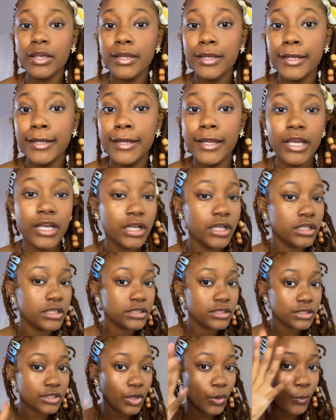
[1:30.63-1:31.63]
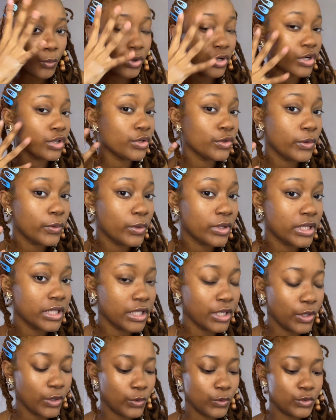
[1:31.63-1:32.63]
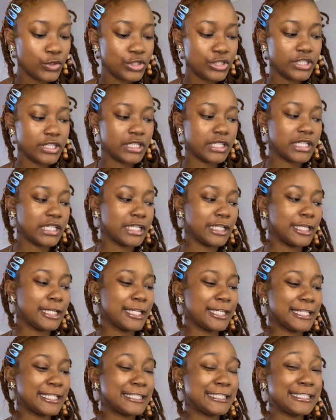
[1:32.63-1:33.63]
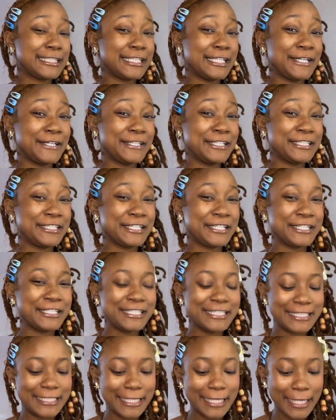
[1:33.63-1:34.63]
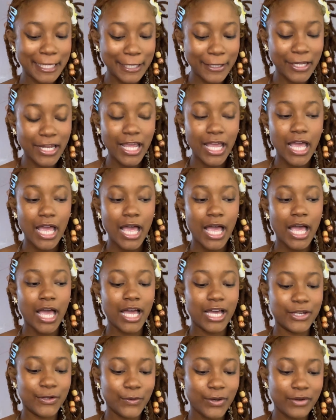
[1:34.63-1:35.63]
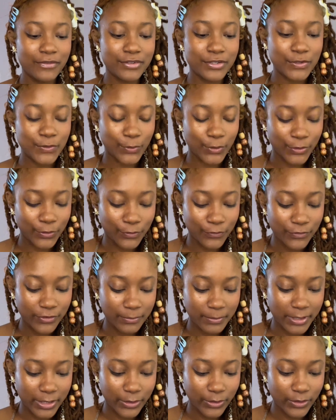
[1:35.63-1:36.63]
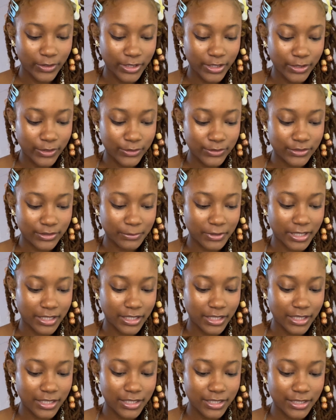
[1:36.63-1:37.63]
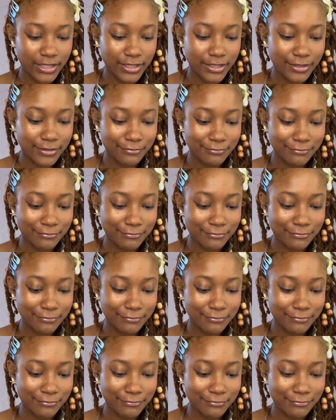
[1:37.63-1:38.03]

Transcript: Next, we're gonna do the ocean. Let's see how this turns out. I don't have a tutorial from a year ago, so I'm kind of like